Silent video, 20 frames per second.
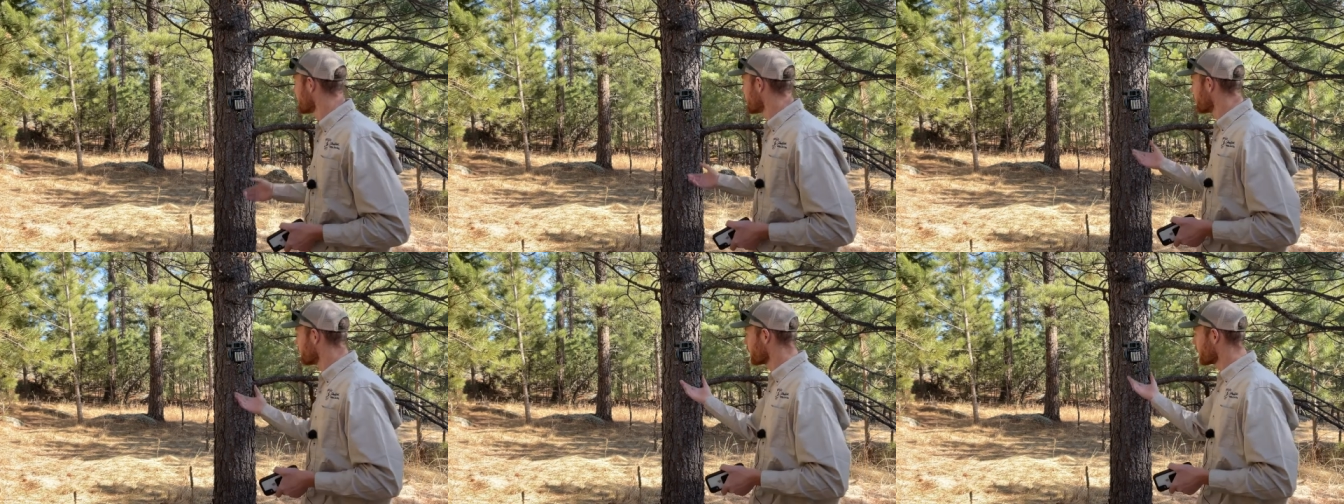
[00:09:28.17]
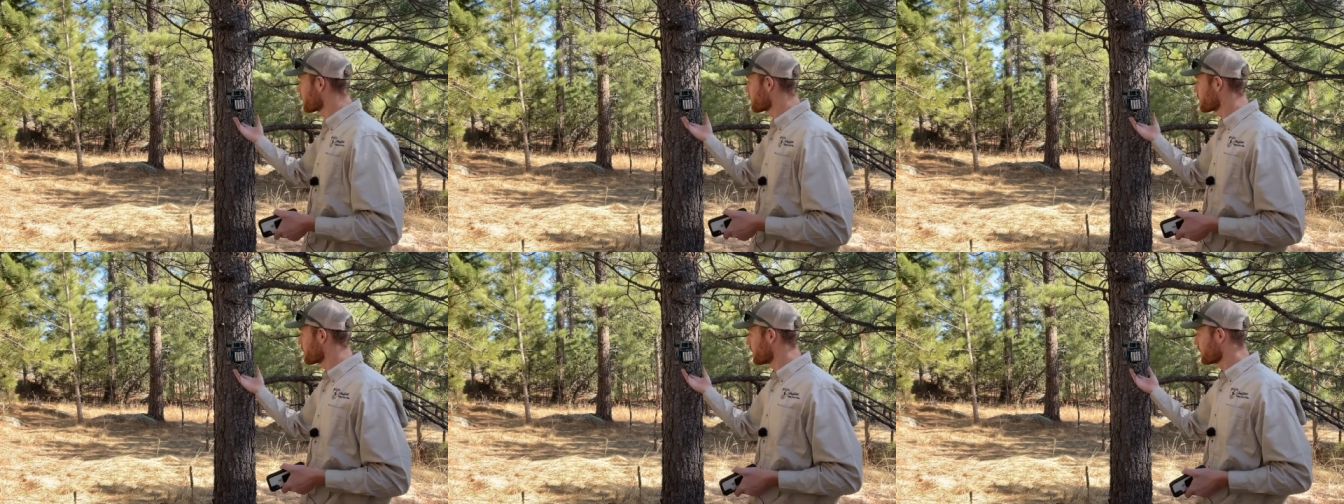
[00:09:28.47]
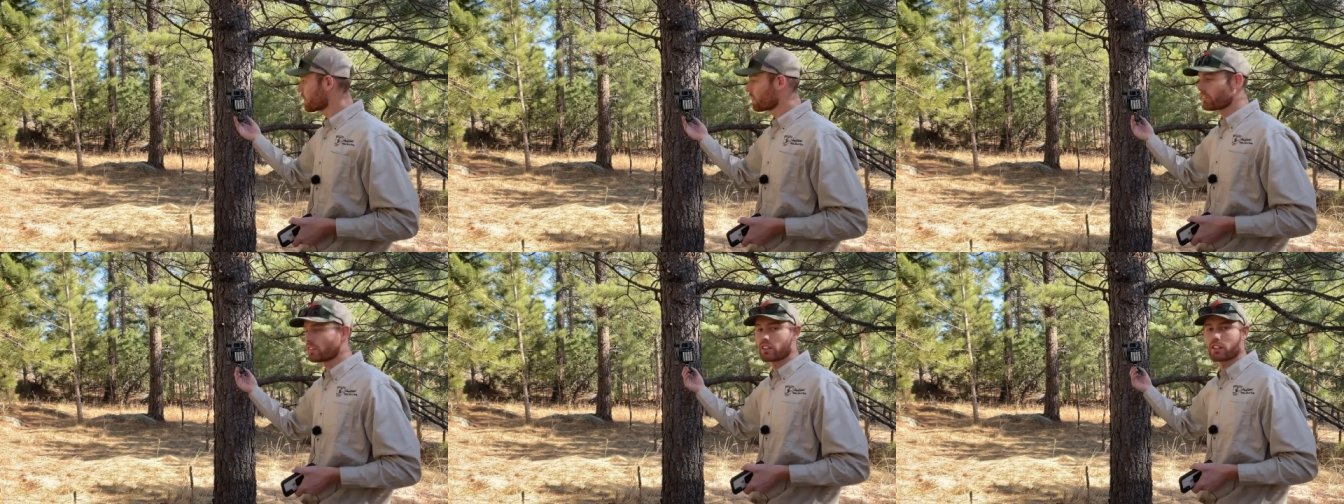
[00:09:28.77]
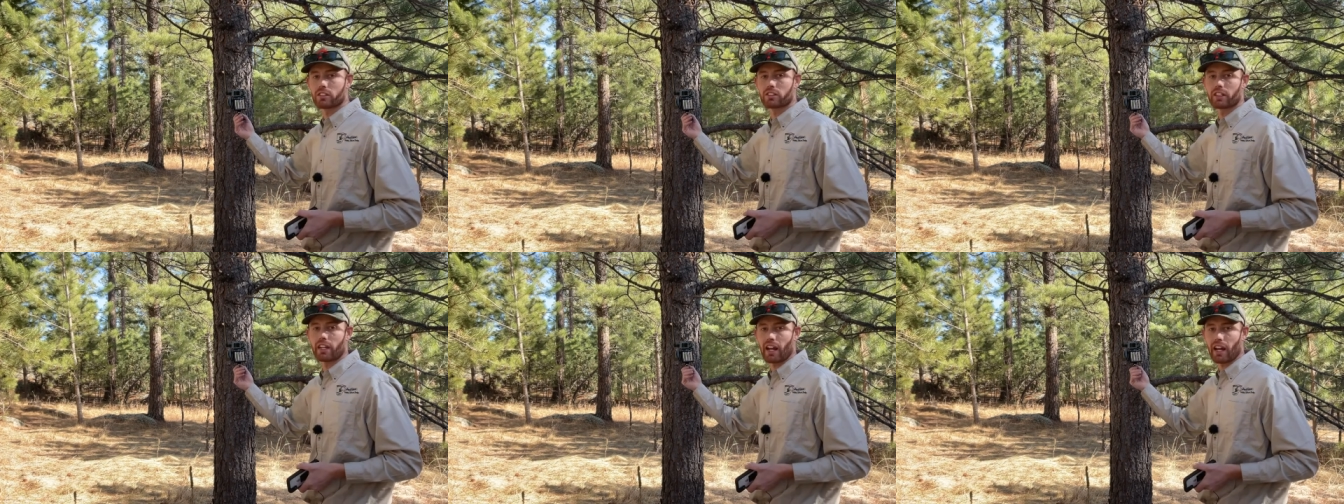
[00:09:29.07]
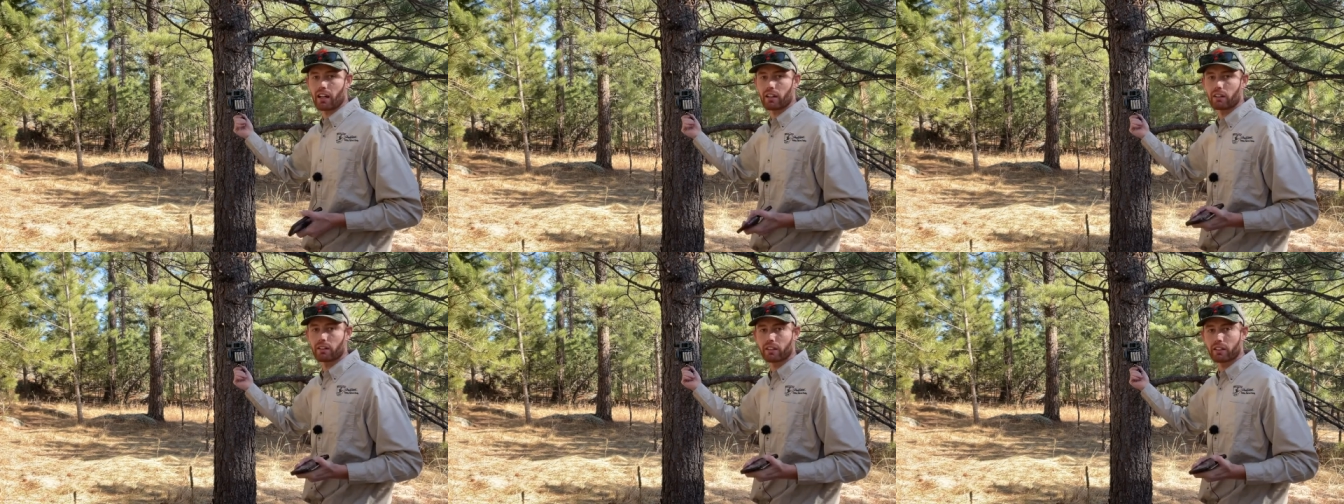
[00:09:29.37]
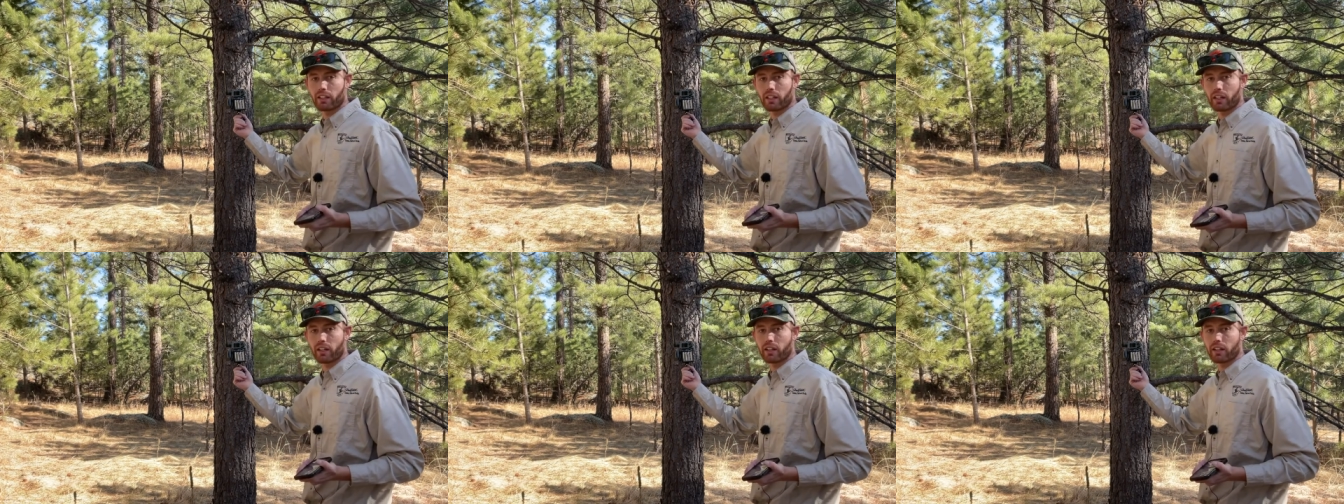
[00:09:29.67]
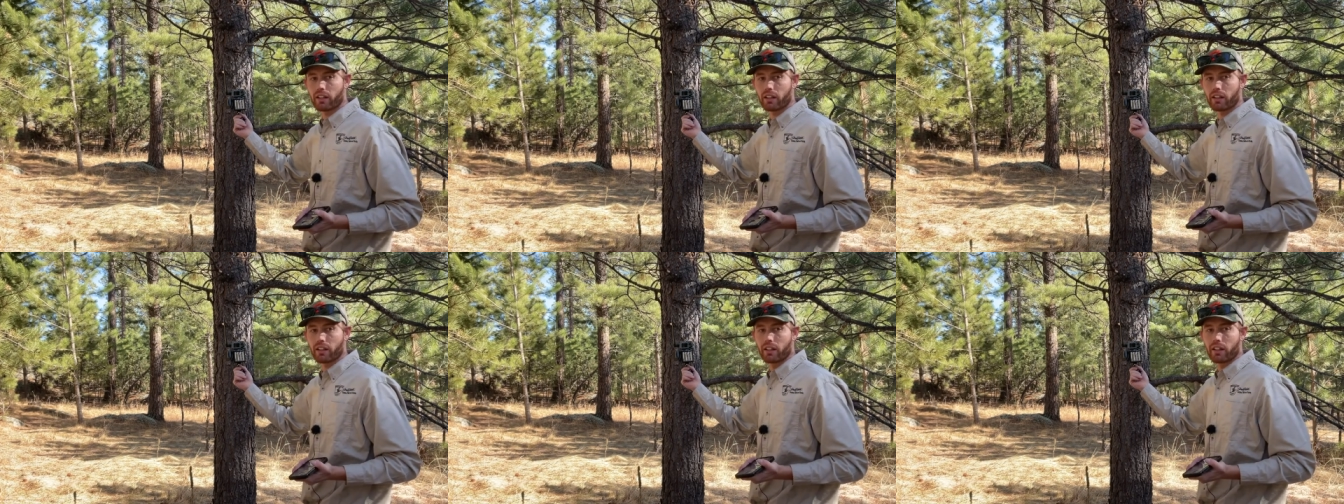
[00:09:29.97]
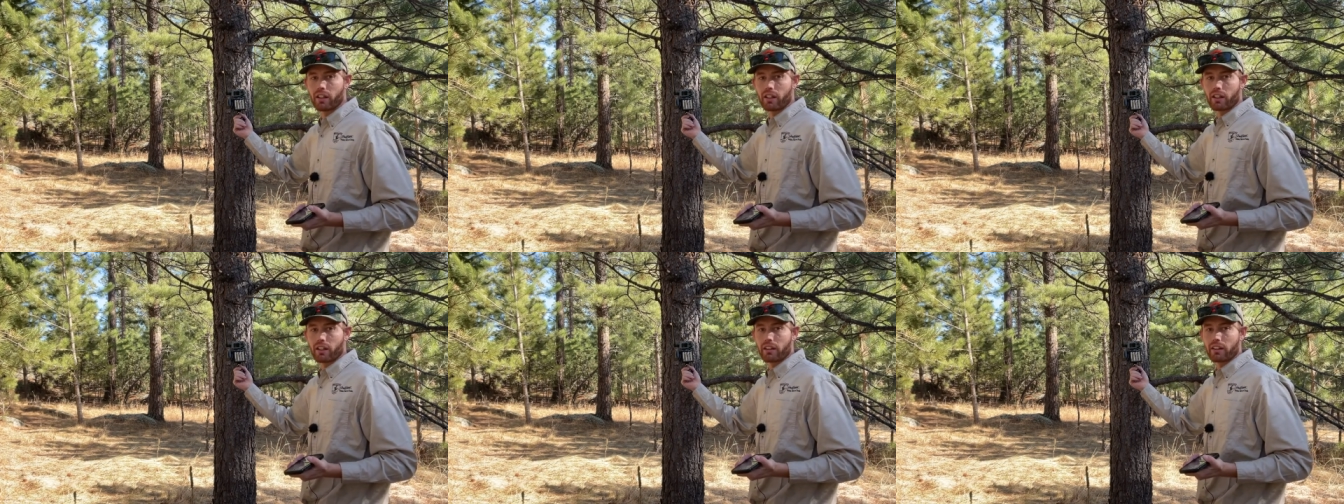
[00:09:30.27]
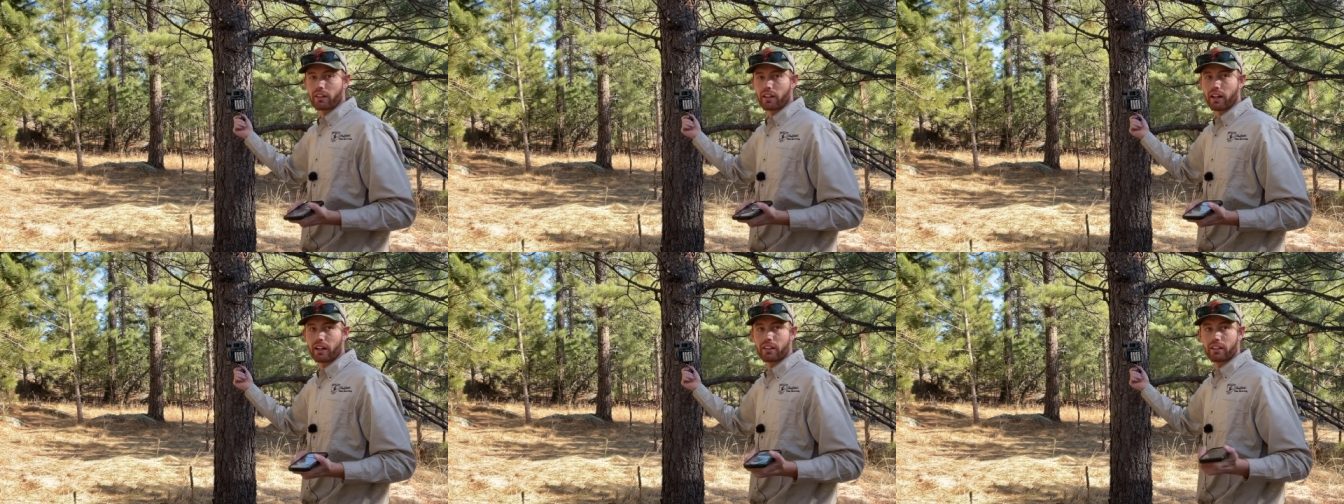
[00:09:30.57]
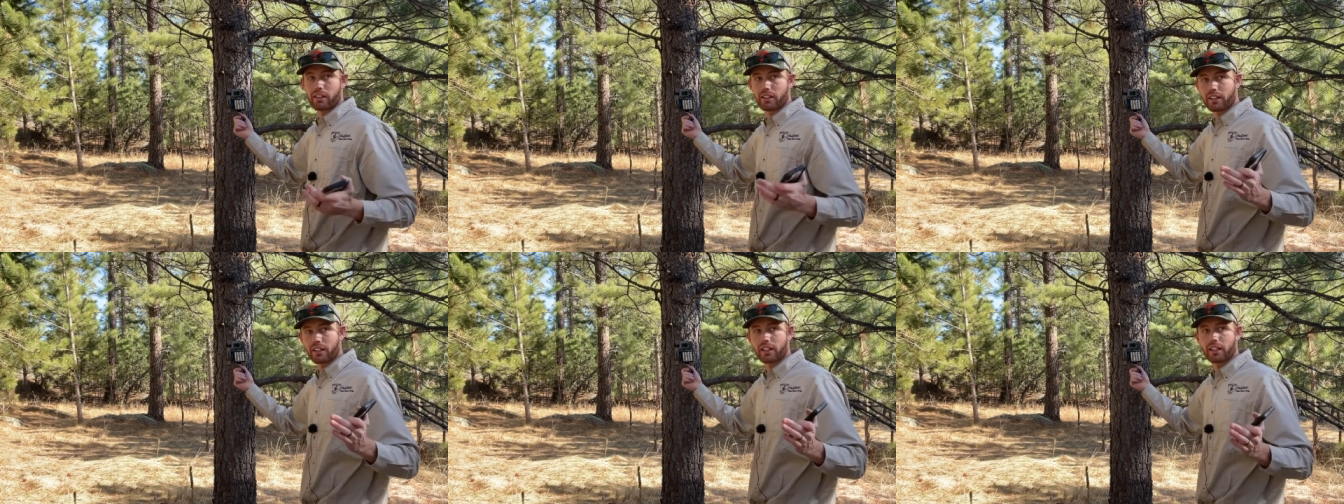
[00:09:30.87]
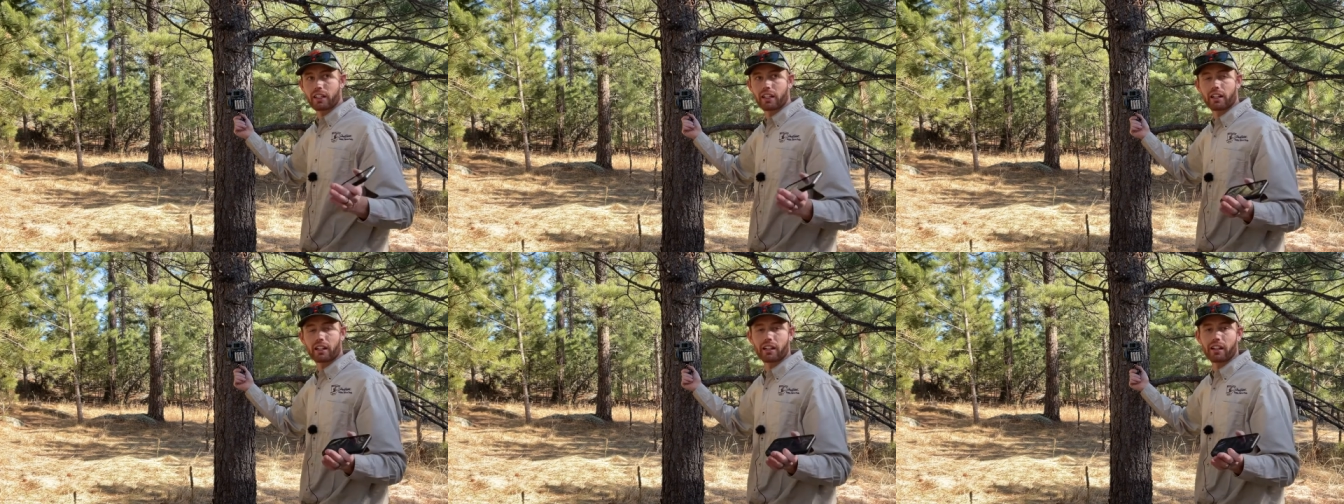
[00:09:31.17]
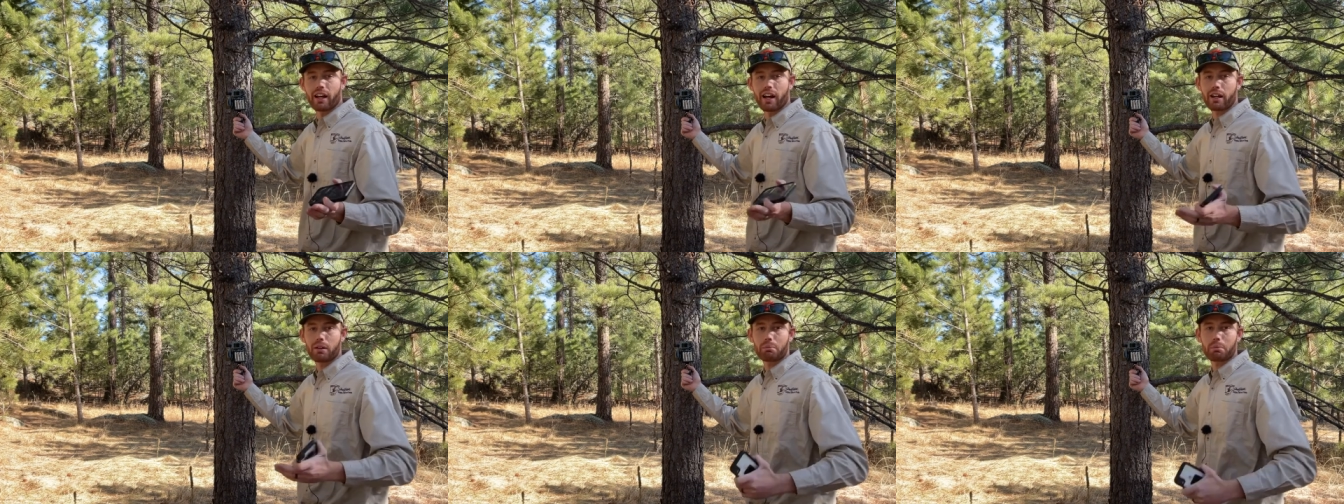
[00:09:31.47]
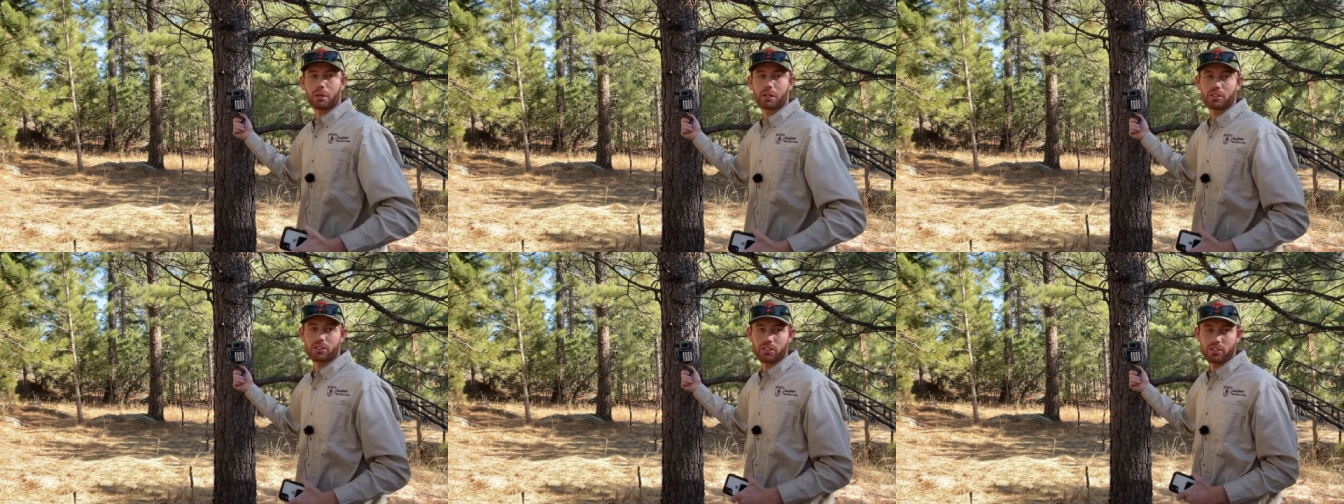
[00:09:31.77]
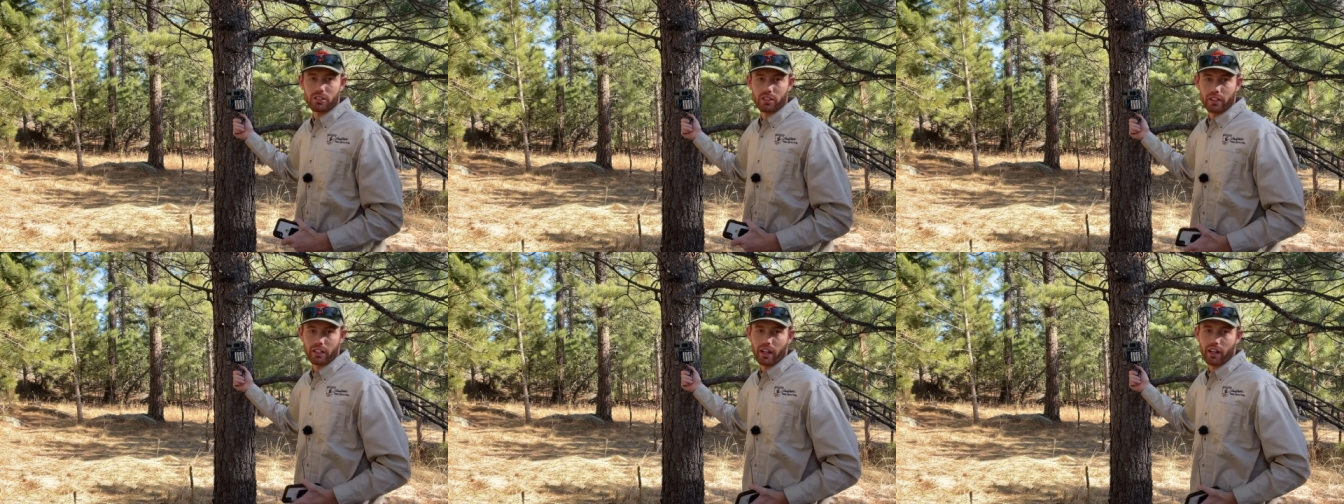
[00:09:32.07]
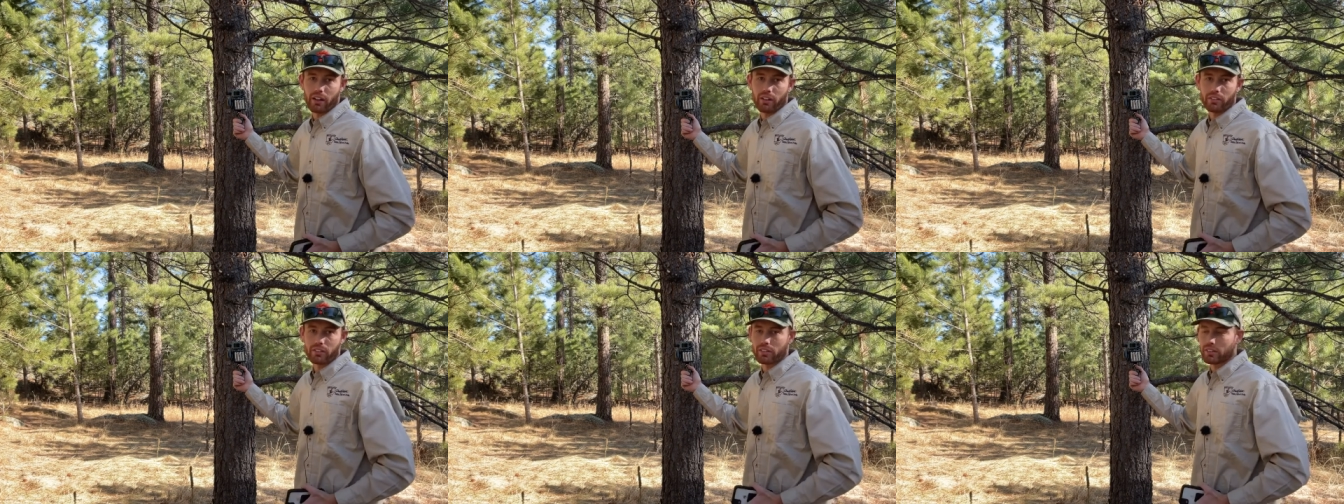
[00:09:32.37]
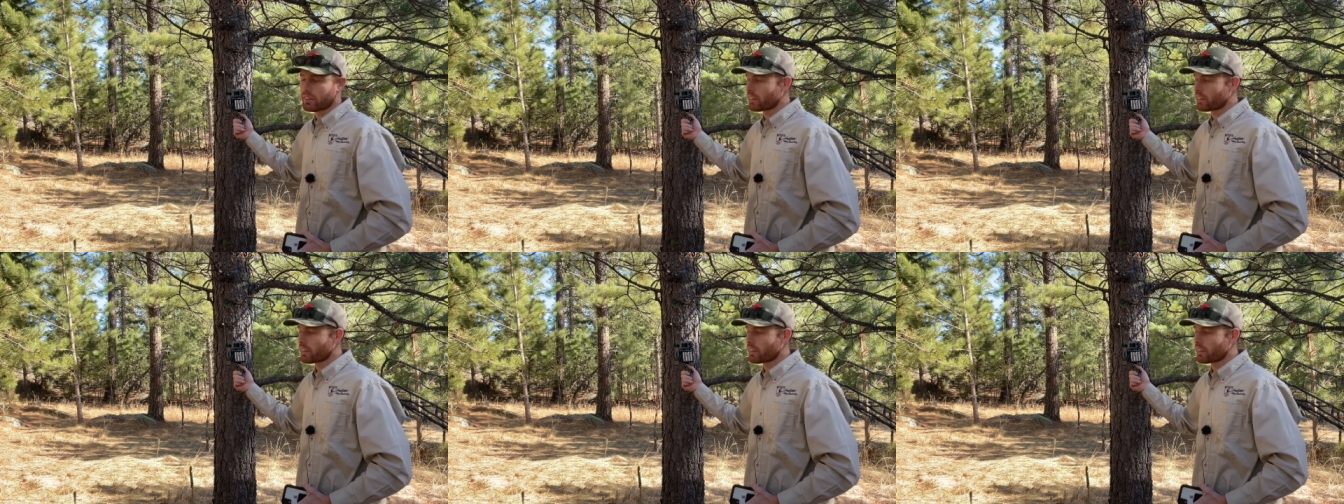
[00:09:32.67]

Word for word: Another thing, if there's cattle in the area, that you're going to get a lot of pictures of cows